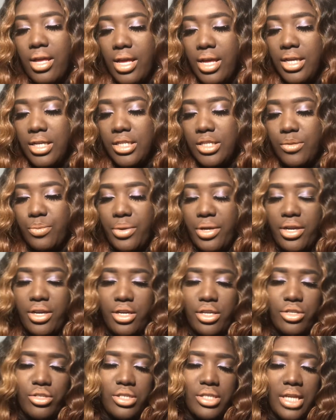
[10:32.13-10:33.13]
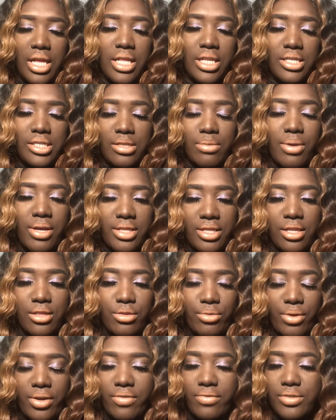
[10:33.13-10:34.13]
Spirit, could you tell us about the
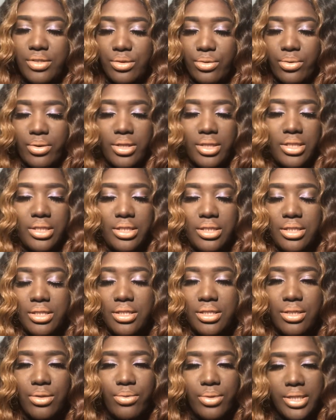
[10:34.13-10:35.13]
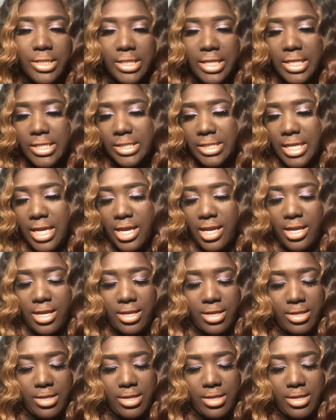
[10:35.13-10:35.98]
Three of Swords as soon as I say it?